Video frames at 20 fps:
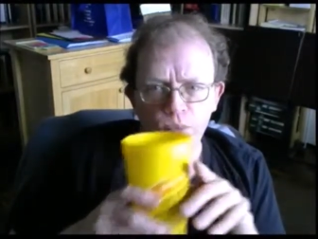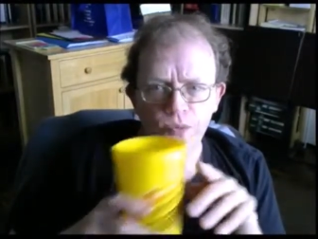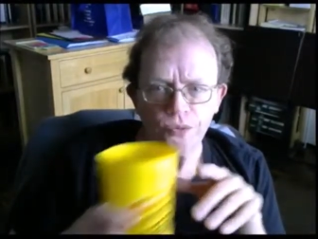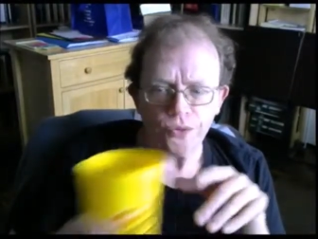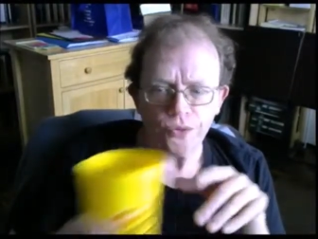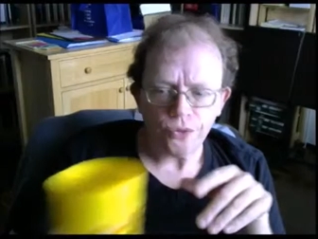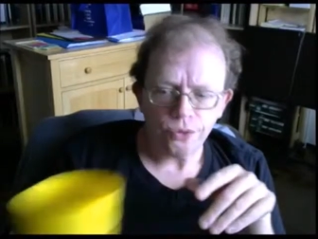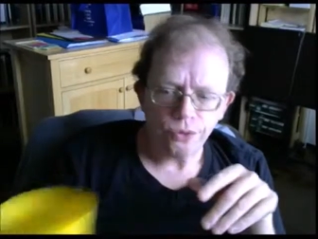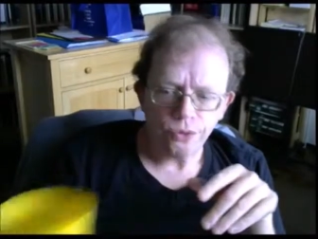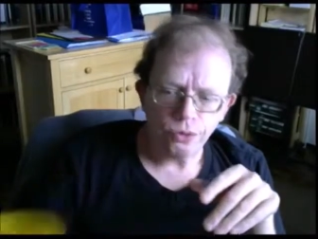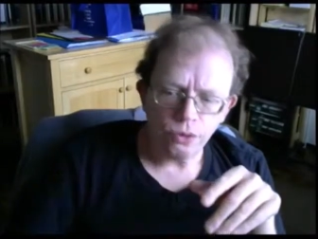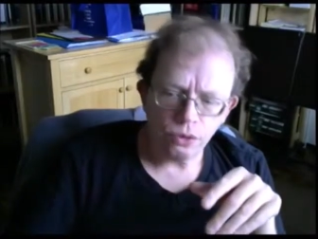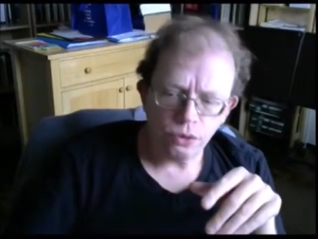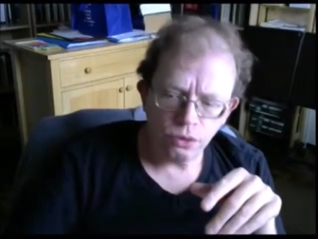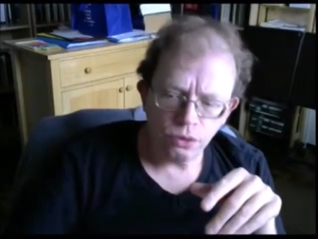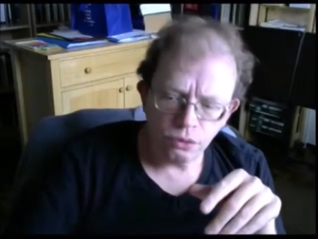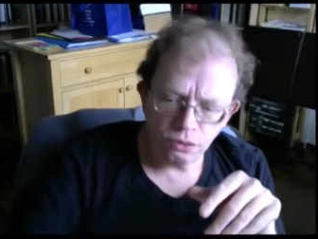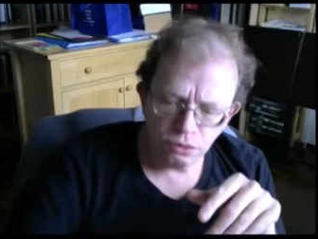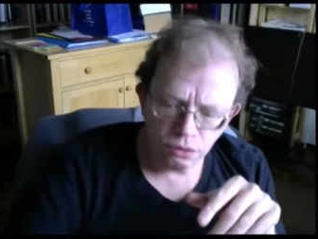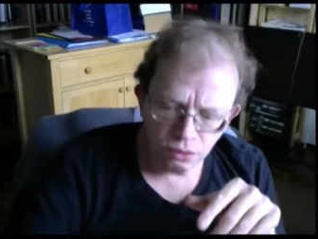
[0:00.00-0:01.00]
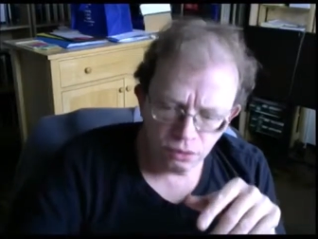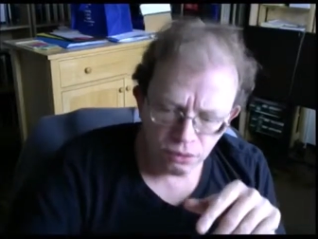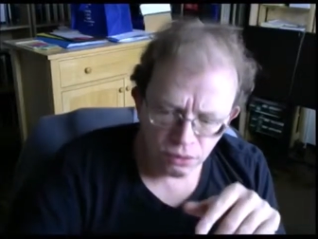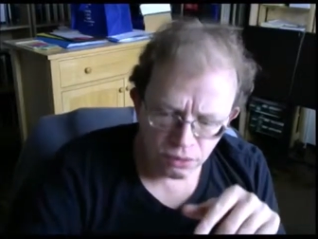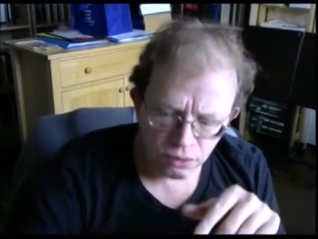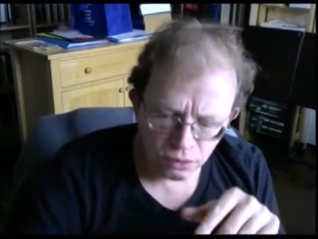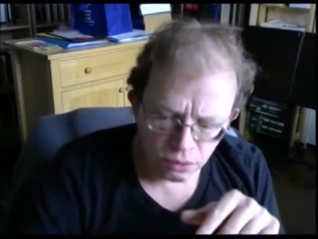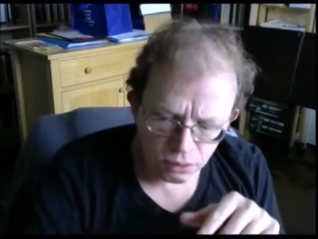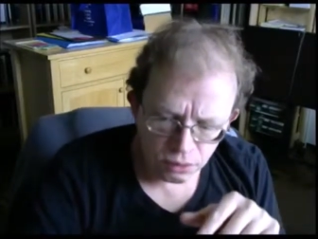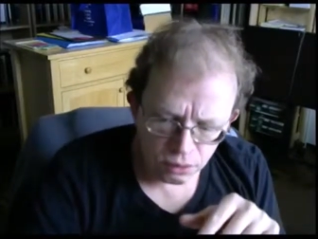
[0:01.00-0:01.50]
in Hannah and Her
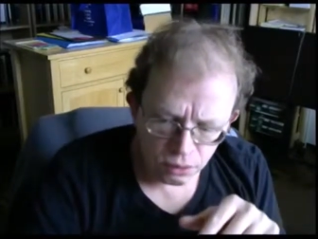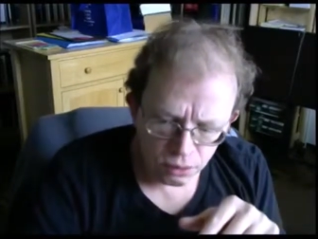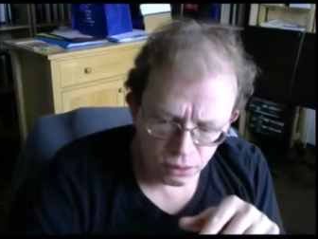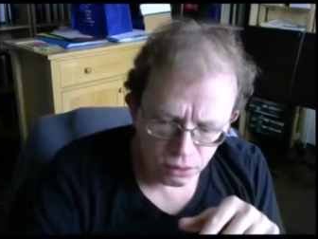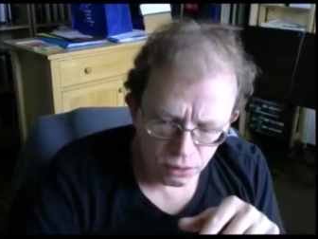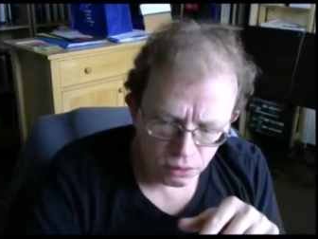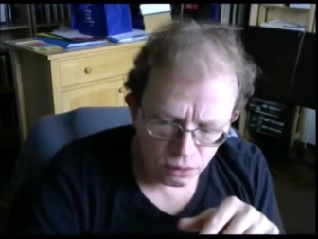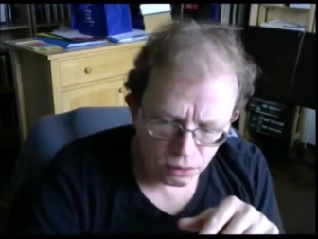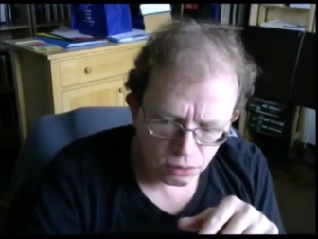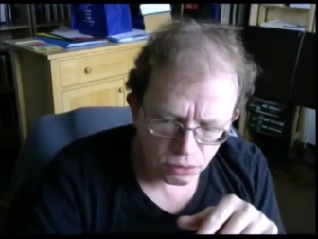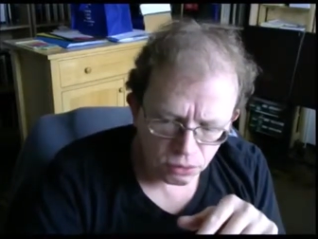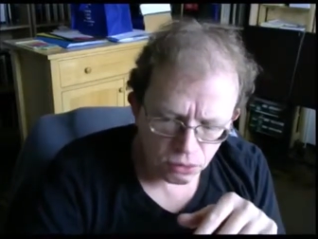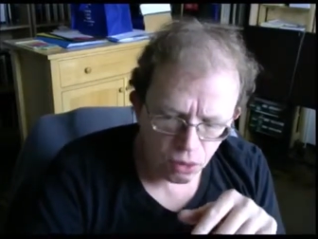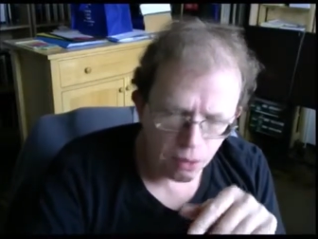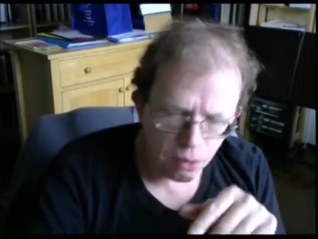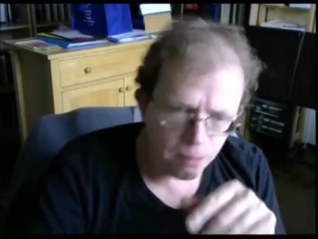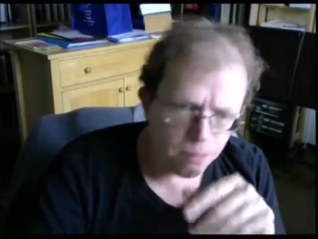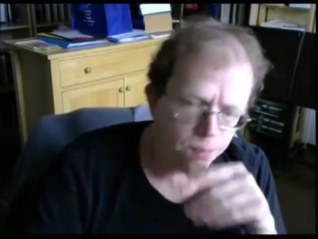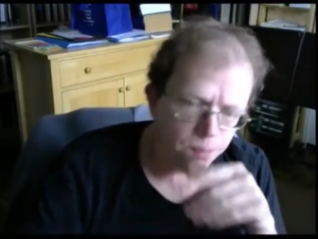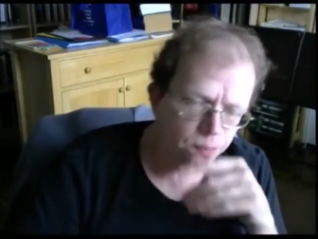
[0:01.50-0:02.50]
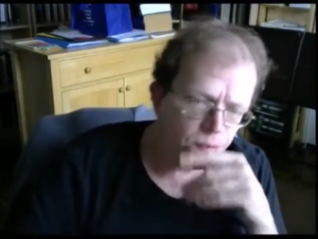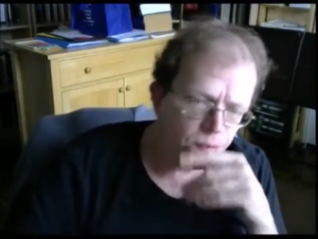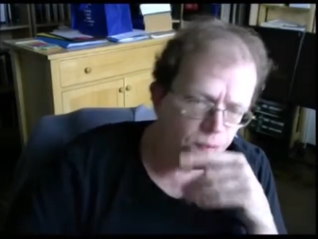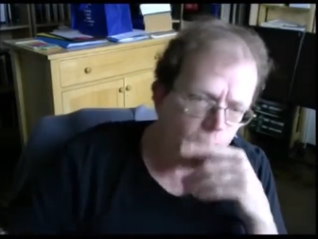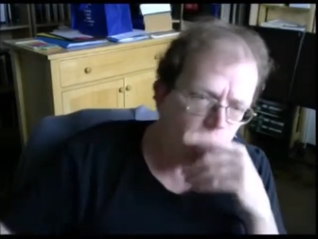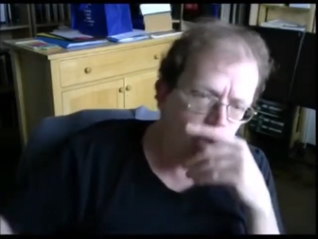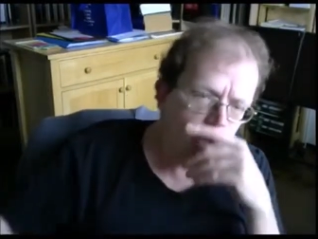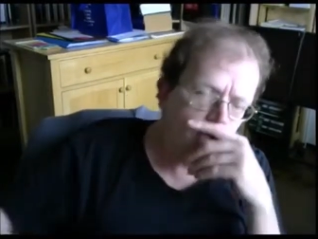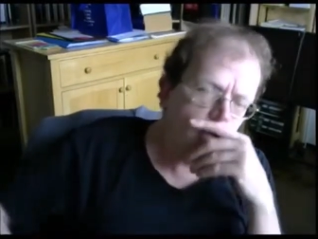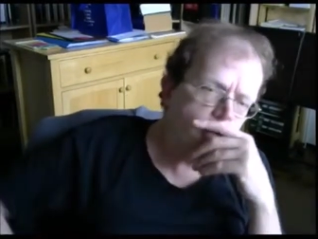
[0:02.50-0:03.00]
Sisters a quote where he
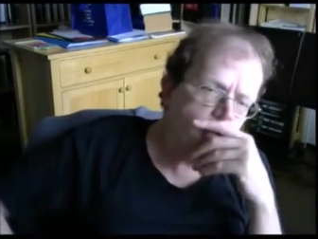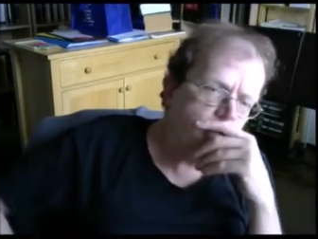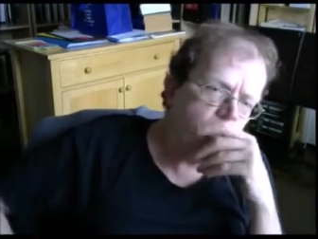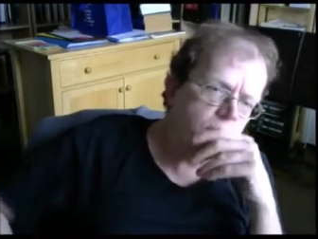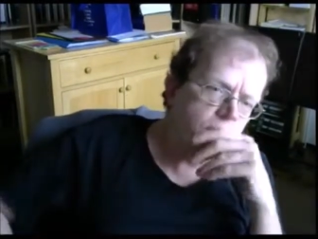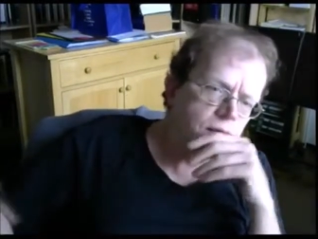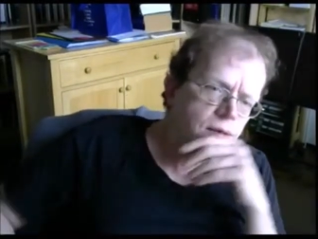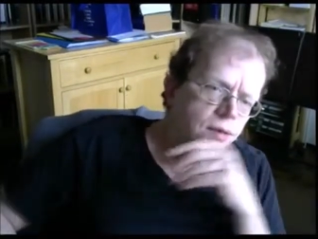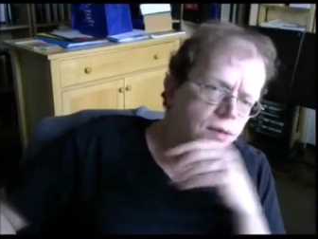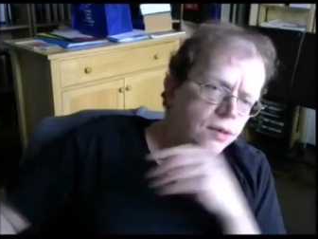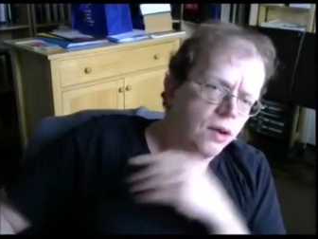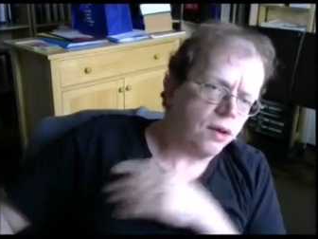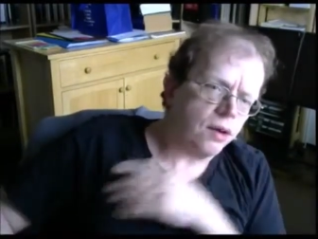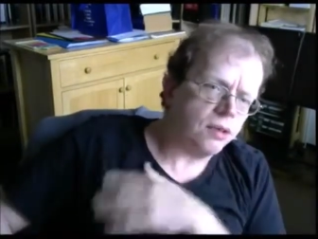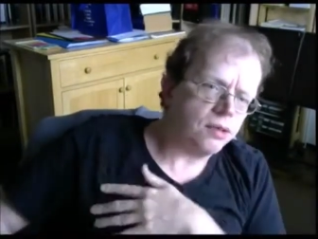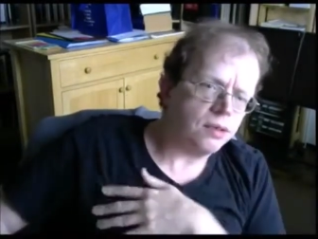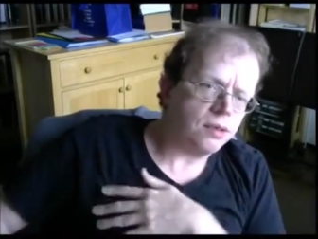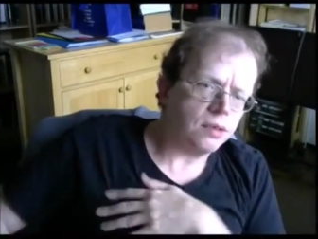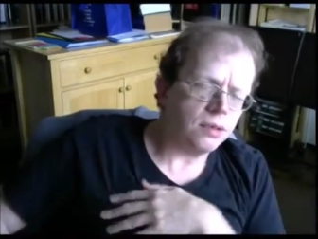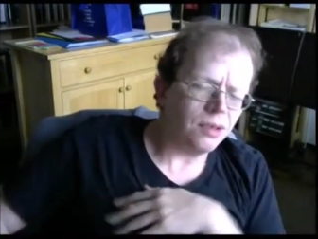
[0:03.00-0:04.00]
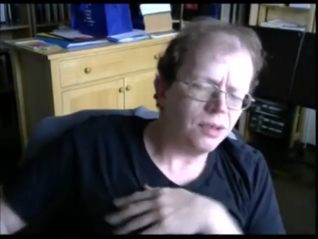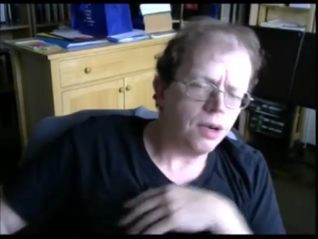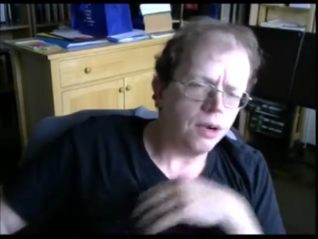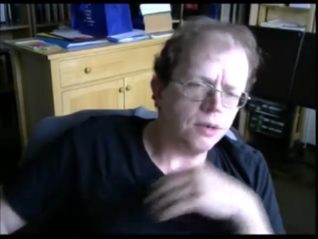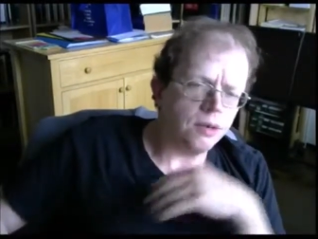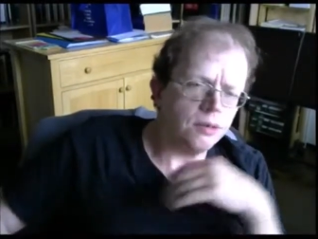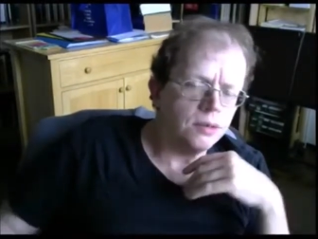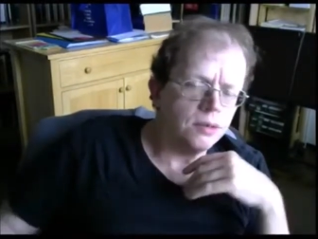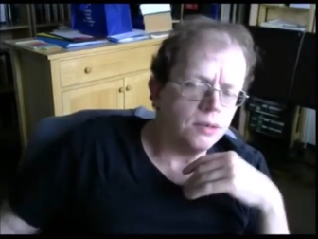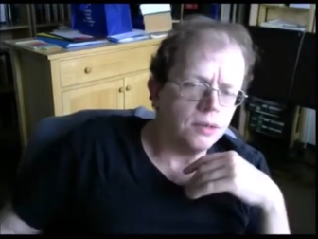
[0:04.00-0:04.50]
talks about how he's thought like
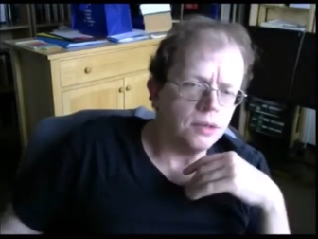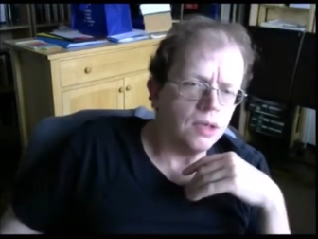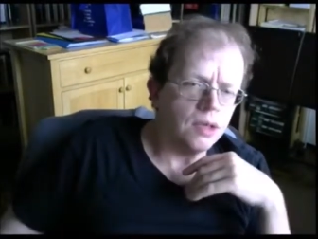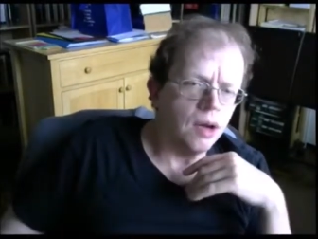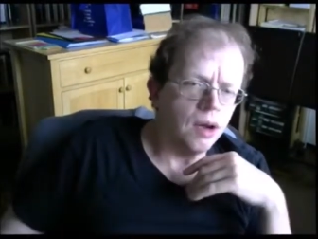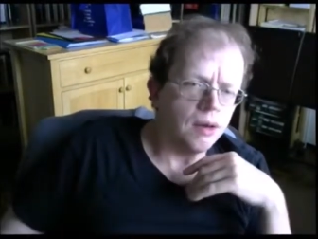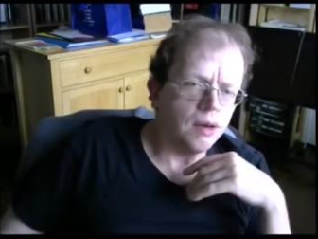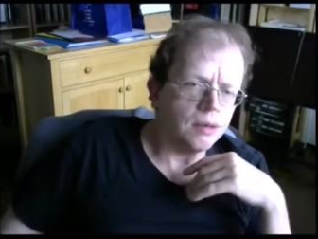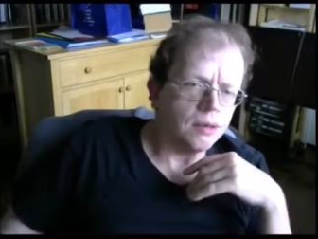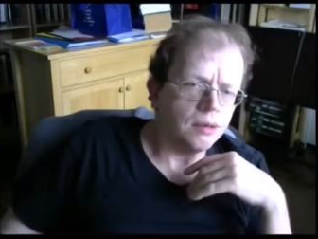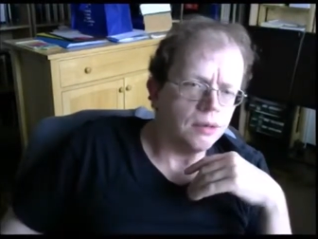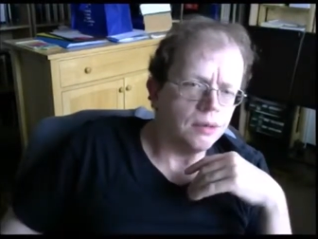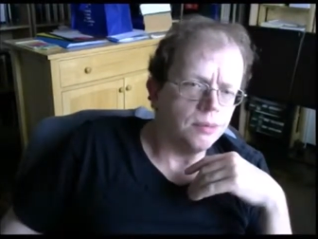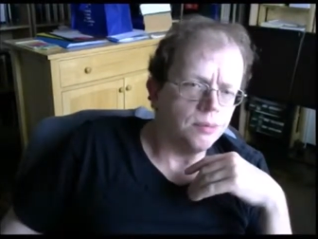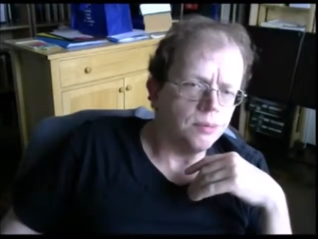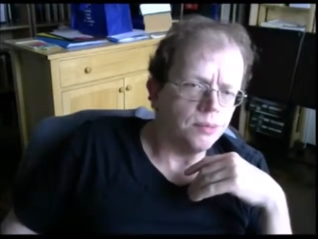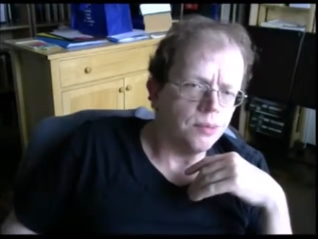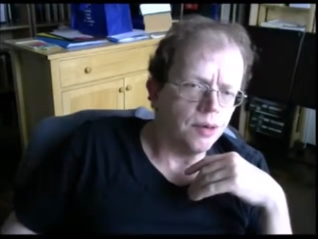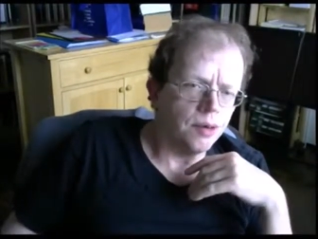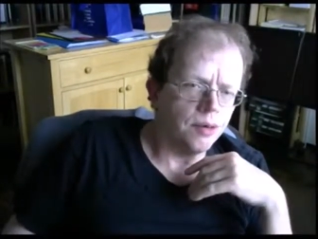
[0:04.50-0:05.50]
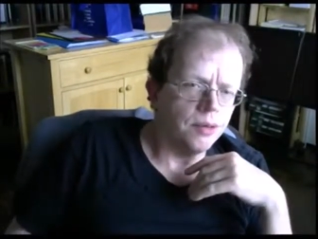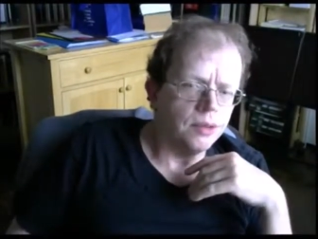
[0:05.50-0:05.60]
the great philosophers,